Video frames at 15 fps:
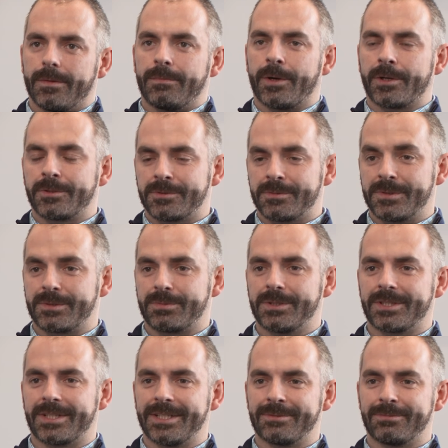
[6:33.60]
Michael Smith
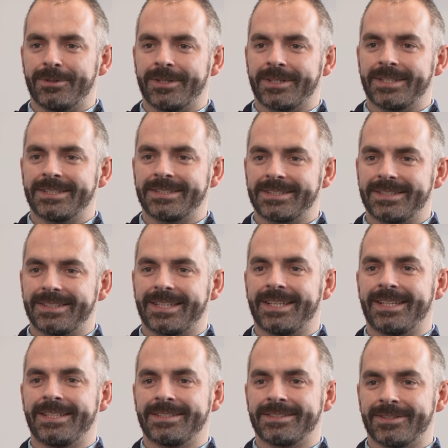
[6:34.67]
Switchgear's work is
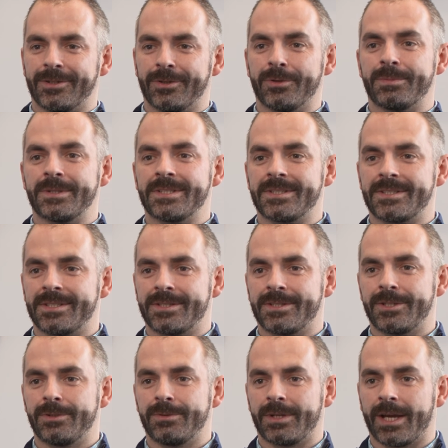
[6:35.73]
key to other businesses in
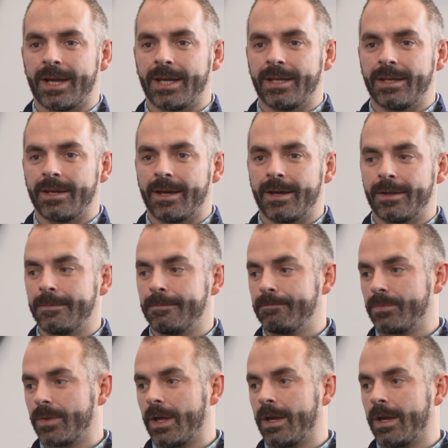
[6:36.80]
the UK, and